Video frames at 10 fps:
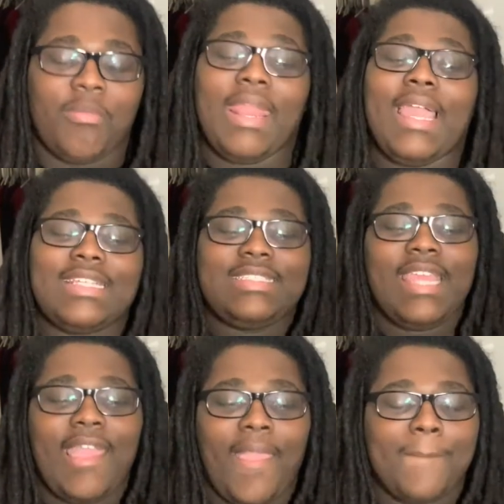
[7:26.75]
But like I
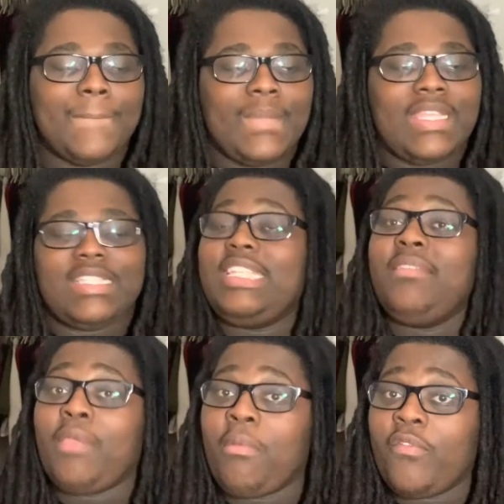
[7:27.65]
said, she
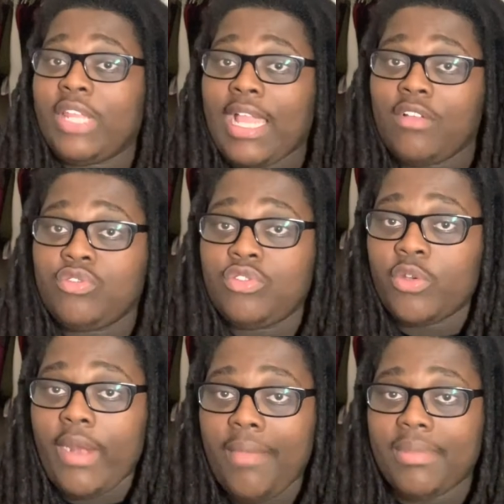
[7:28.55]
made me feel like I was doing it
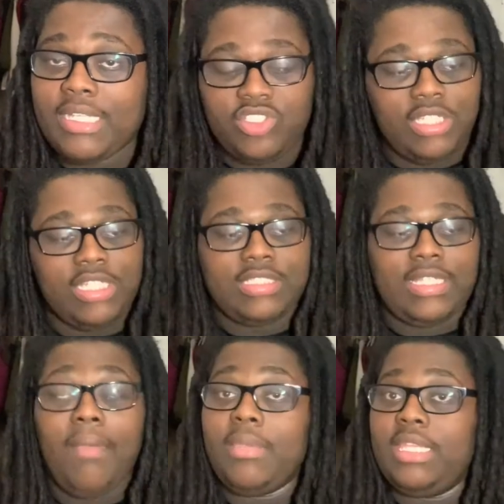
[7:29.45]
right because she didn't
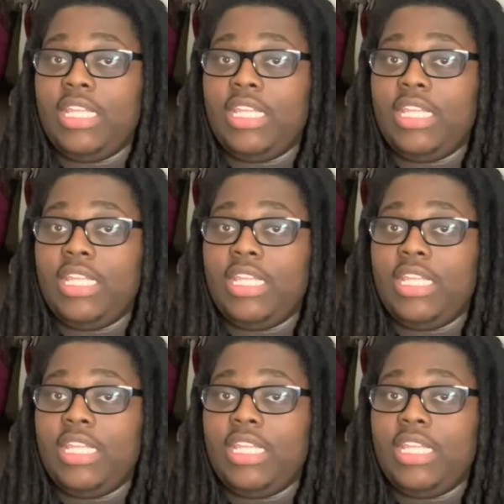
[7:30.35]
stop me.